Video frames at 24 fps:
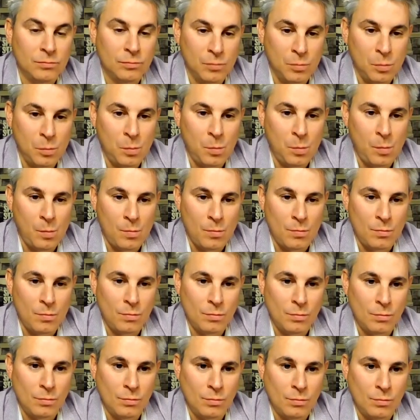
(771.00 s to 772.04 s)

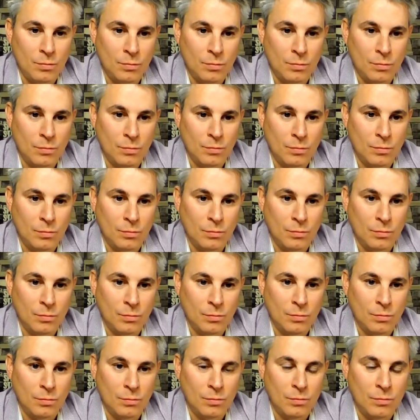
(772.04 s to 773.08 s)

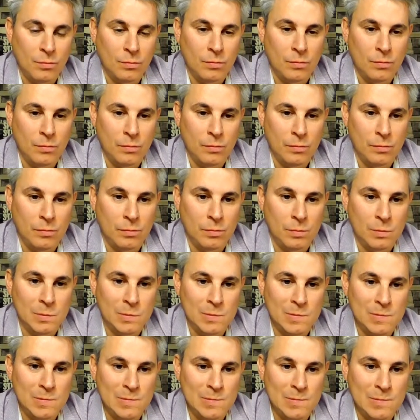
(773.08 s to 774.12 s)

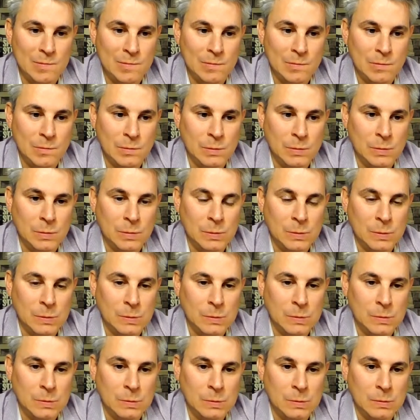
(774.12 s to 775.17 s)

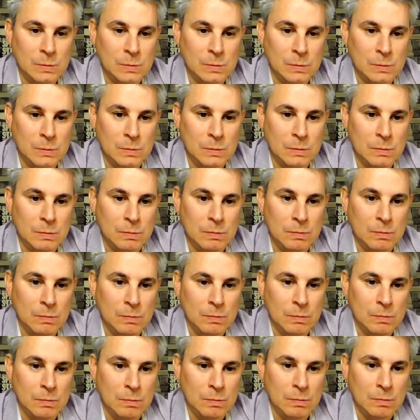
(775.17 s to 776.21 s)

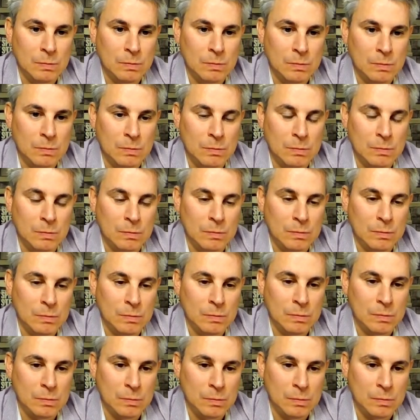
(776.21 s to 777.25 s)

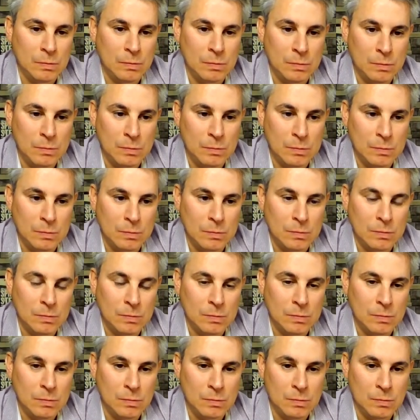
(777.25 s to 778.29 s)

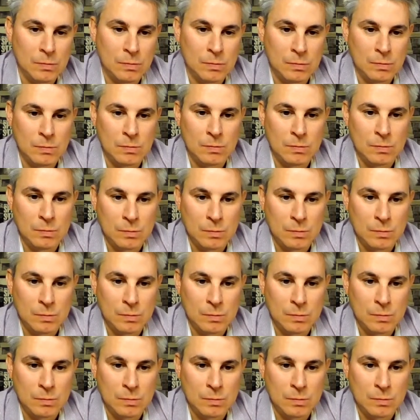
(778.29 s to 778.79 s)
This person isn't speaking.